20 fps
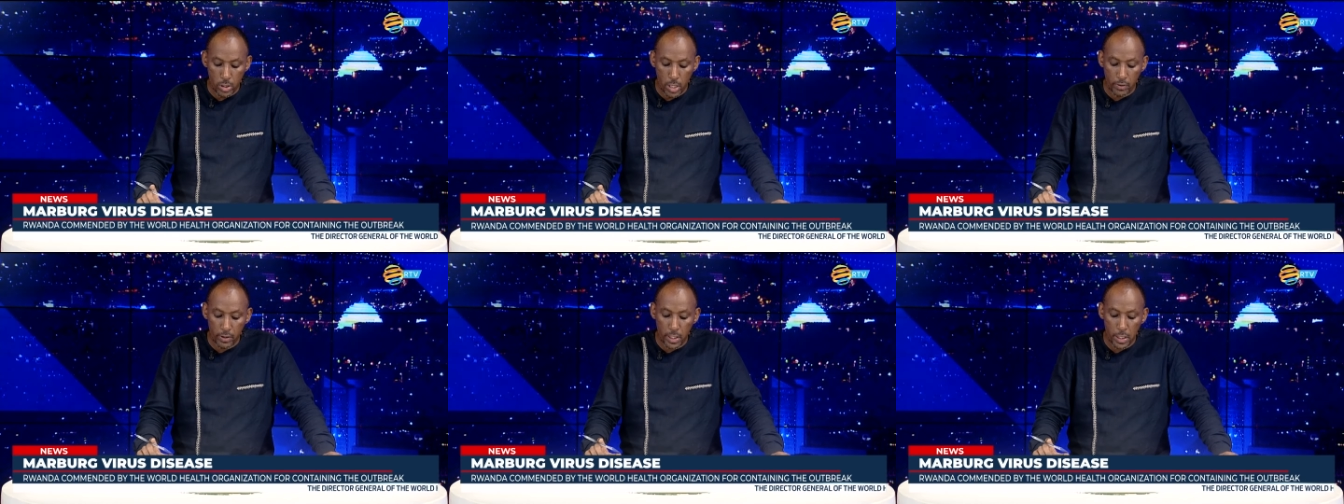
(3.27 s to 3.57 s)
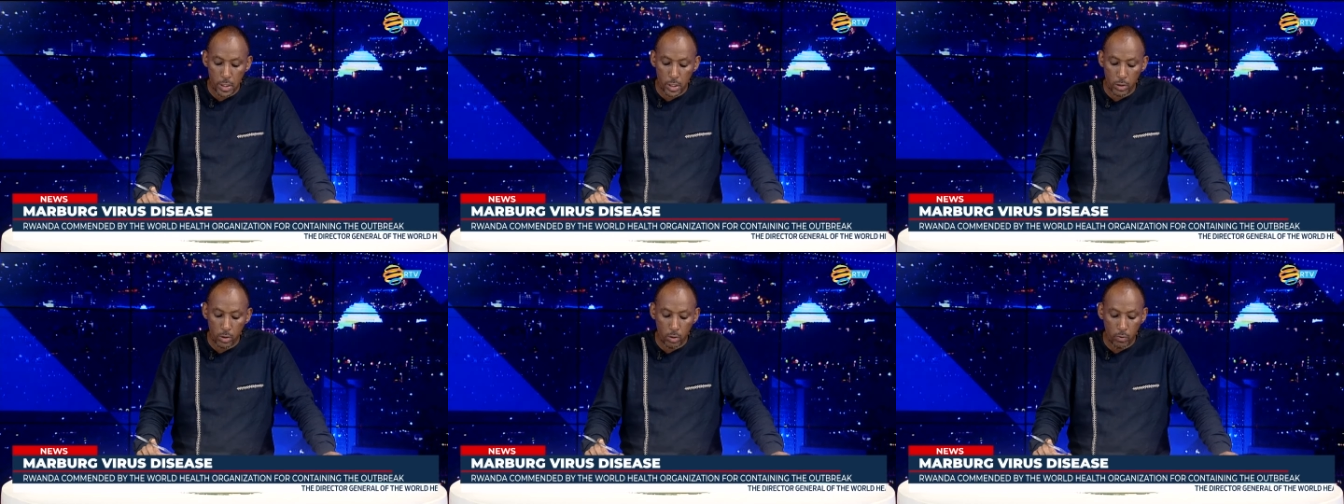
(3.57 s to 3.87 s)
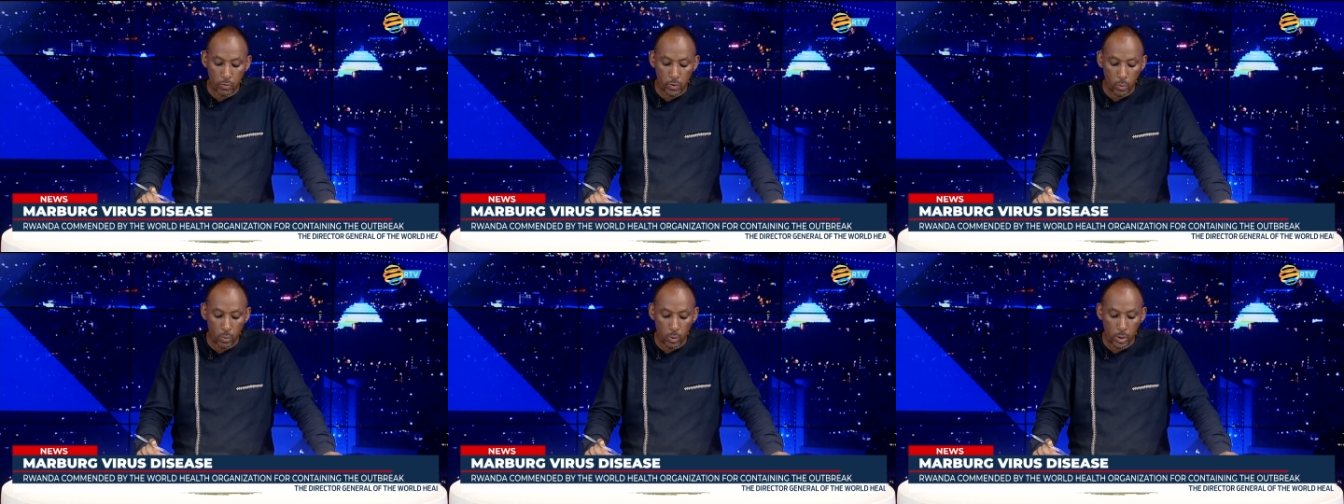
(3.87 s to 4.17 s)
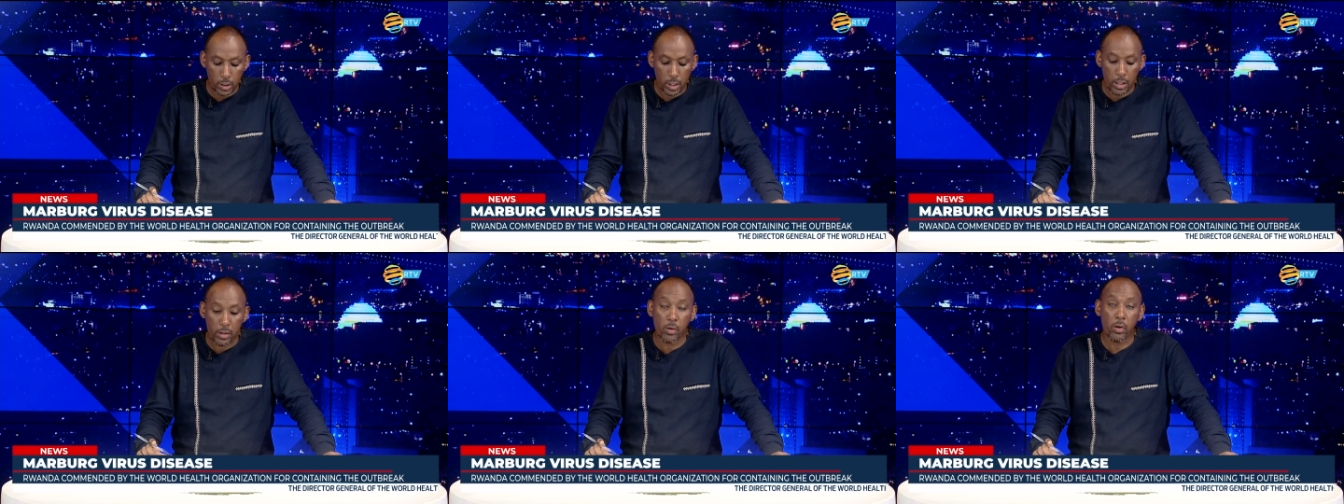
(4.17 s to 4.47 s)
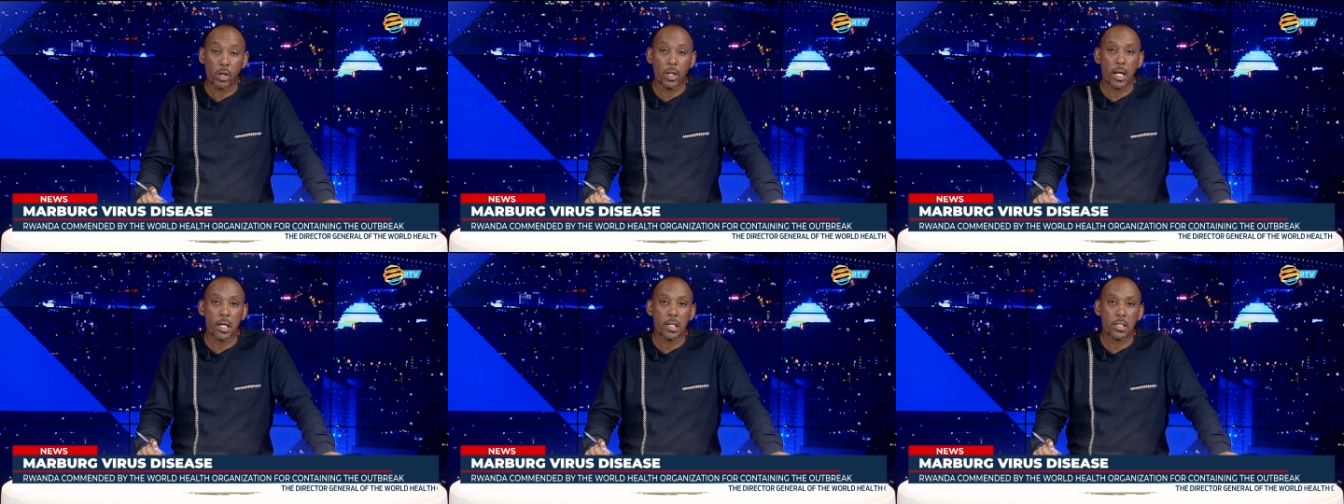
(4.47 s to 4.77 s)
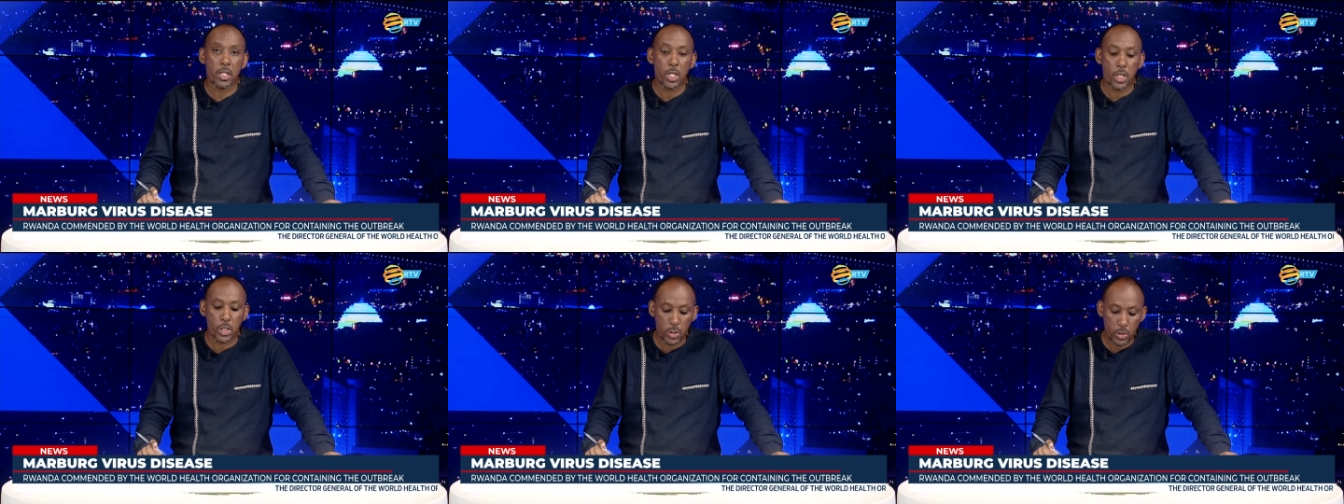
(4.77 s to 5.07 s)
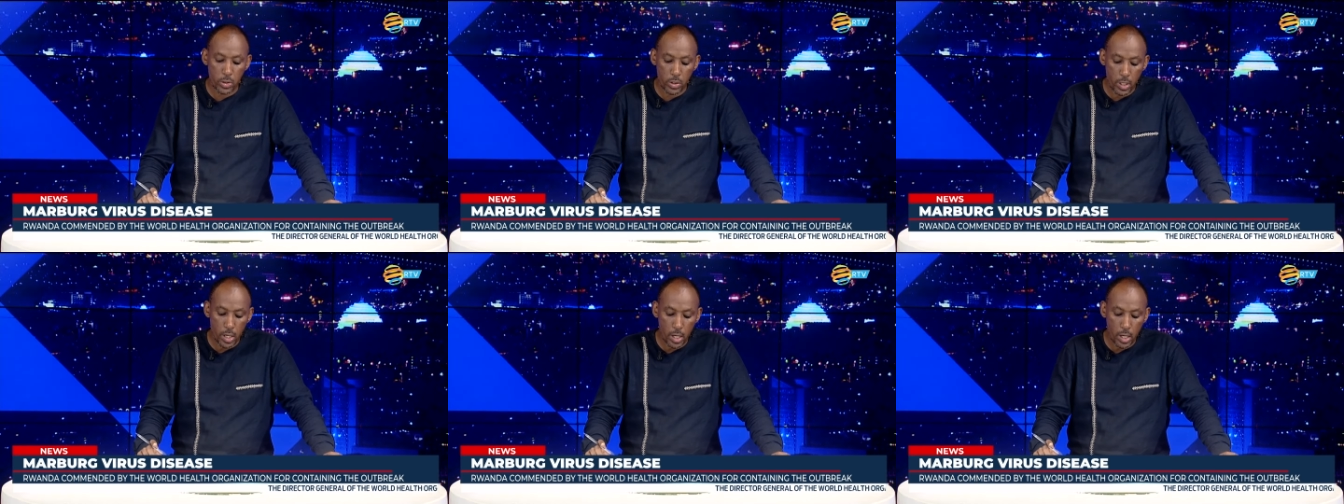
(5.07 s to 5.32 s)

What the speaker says: Director General of the World Health Organization,